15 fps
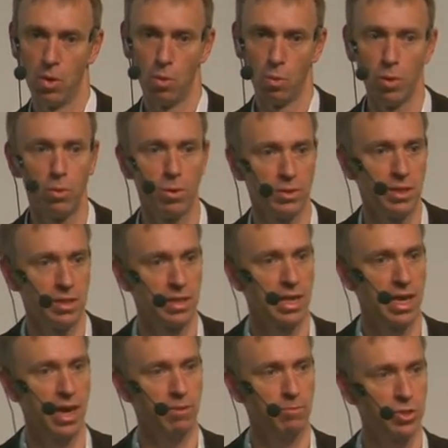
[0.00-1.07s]
We wanted to
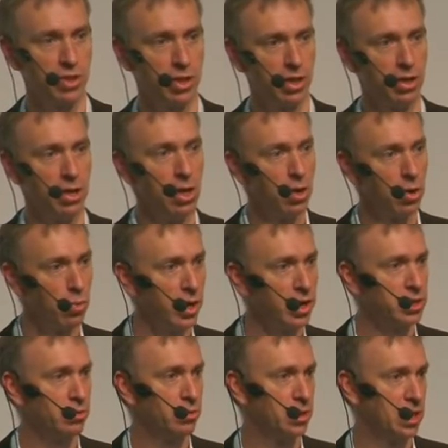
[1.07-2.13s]
capture
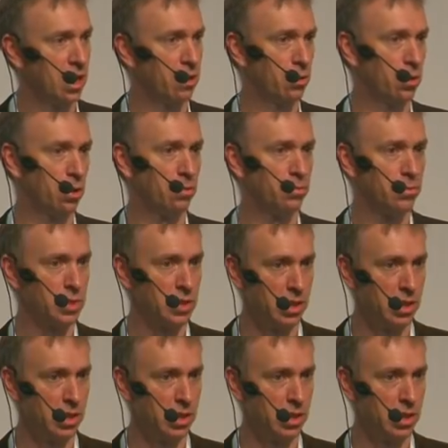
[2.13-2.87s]
graduate outcomes